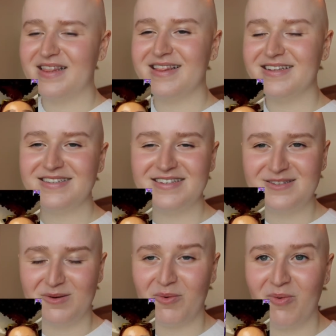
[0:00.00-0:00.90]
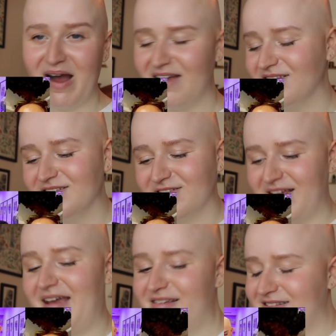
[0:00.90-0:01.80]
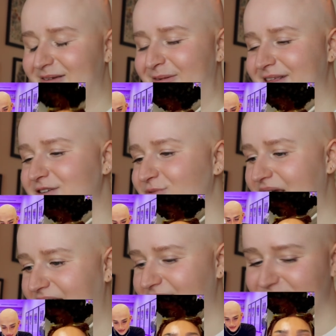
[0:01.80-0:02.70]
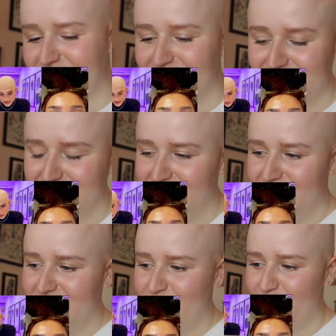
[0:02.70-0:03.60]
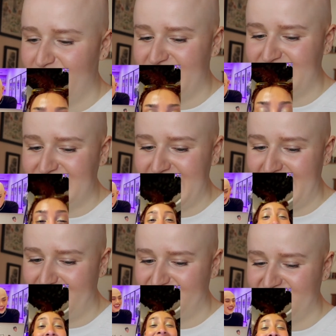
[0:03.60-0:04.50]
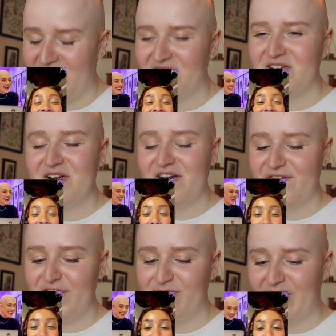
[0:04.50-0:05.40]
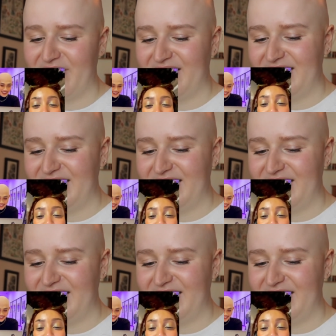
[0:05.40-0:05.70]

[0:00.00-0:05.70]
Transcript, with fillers: This is wild, okay, some of these reactions. But yeah, I don't know how I feel about it.